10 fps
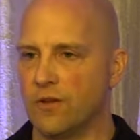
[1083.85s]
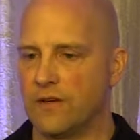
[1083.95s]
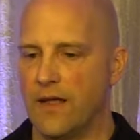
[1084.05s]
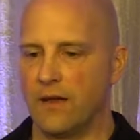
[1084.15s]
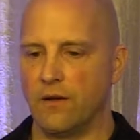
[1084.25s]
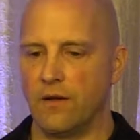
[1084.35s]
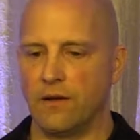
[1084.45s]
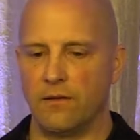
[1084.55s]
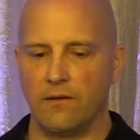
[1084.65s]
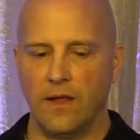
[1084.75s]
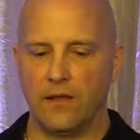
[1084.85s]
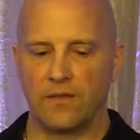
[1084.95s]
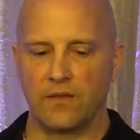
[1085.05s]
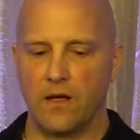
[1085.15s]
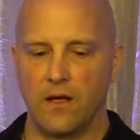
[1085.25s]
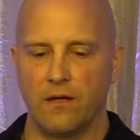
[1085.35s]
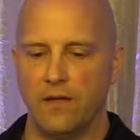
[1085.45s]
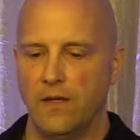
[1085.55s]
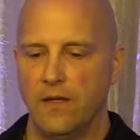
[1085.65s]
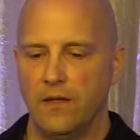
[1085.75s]
looked at it and saw,
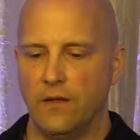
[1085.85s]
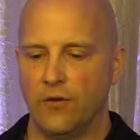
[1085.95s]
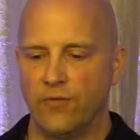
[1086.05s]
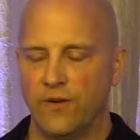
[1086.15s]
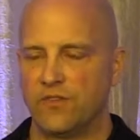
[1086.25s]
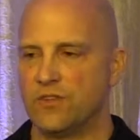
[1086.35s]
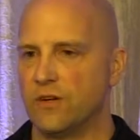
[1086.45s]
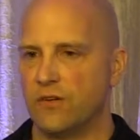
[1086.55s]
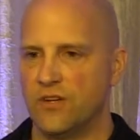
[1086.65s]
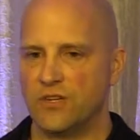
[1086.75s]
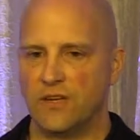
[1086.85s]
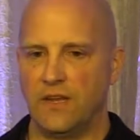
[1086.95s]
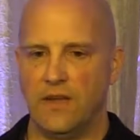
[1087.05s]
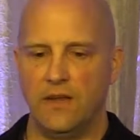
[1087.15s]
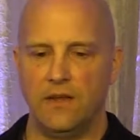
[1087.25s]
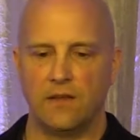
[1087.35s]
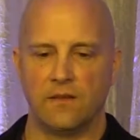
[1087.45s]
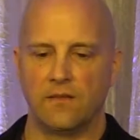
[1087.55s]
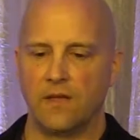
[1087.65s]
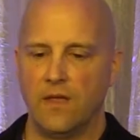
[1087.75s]
first-generation
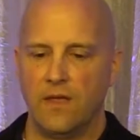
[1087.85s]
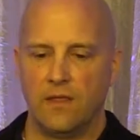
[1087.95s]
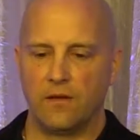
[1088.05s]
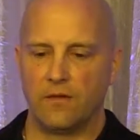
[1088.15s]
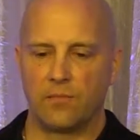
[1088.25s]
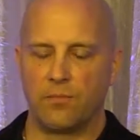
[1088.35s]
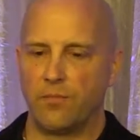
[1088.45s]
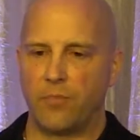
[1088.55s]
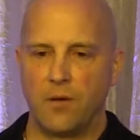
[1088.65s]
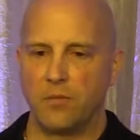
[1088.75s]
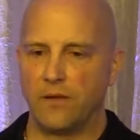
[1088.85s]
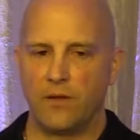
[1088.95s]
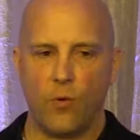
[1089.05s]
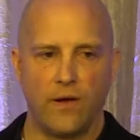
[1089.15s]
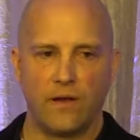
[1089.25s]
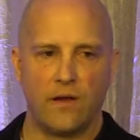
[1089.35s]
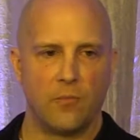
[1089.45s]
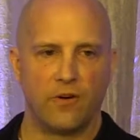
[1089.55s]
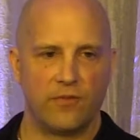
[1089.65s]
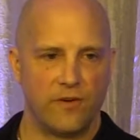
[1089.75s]
Canadians, there's probably quite a
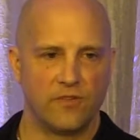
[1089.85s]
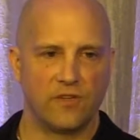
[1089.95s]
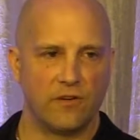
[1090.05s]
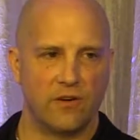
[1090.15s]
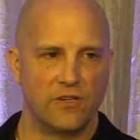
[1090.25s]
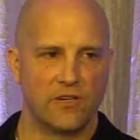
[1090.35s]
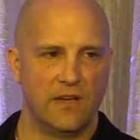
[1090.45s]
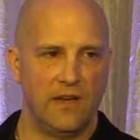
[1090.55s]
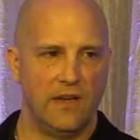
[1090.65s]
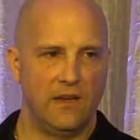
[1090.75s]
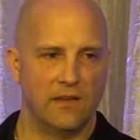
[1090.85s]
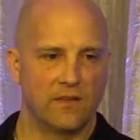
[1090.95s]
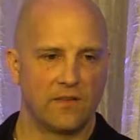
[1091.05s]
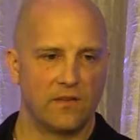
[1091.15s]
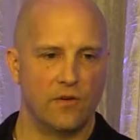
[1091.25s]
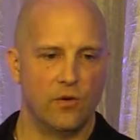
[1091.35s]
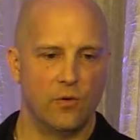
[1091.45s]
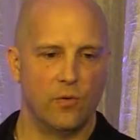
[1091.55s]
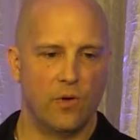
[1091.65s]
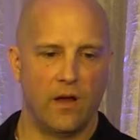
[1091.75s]
number of first-generation Canadians
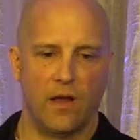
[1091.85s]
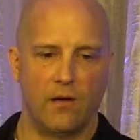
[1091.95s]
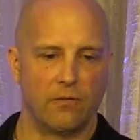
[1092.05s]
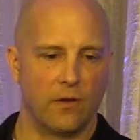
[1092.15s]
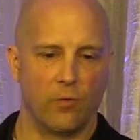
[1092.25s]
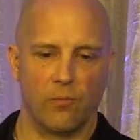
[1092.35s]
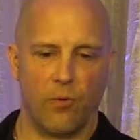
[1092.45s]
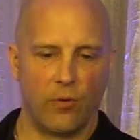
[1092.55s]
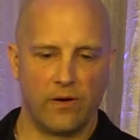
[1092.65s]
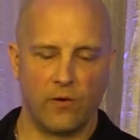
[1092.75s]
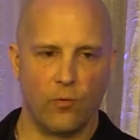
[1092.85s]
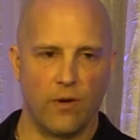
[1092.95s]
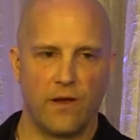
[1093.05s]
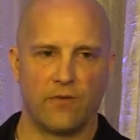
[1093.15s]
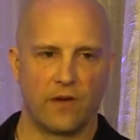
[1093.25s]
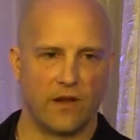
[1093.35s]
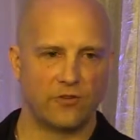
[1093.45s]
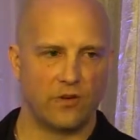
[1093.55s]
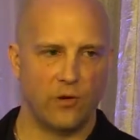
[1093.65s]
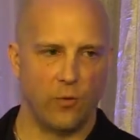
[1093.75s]
who were born in whatever
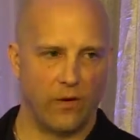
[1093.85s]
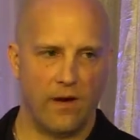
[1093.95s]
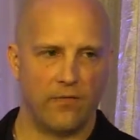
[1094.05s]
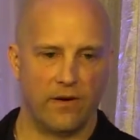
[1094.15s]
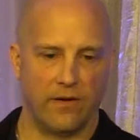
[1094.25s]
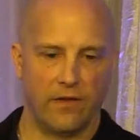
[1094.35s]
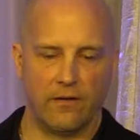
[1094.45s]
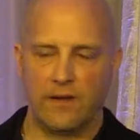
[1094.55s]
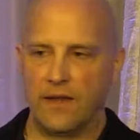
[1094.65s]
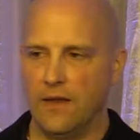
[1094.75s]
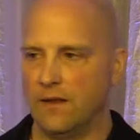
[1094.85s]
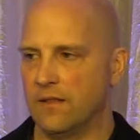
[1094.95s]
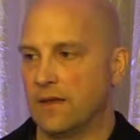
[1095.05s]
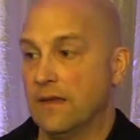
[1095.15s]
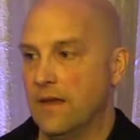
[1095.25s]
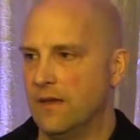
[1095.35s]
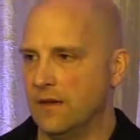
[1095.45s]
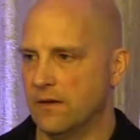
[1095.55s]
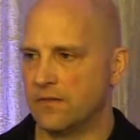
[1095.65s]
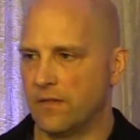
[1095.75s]
country, wherever, and they're indicating that
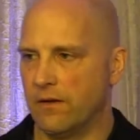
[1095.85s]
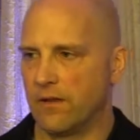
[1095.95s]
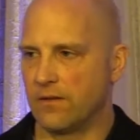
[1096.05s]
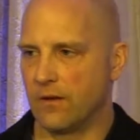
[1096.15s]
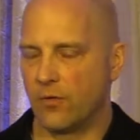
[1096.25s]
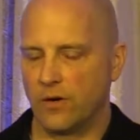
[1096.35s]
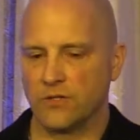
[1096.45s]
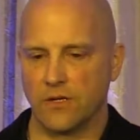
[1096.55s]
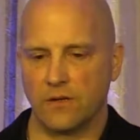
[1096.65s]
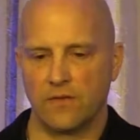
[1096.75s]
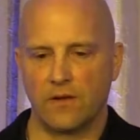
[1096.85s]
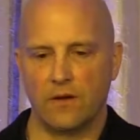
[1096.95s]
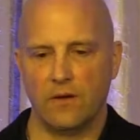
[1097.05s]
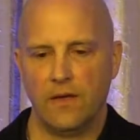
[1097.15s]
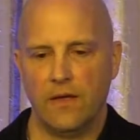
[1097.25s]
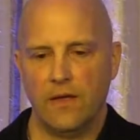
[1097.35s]
Canadian is their ethnic origin. So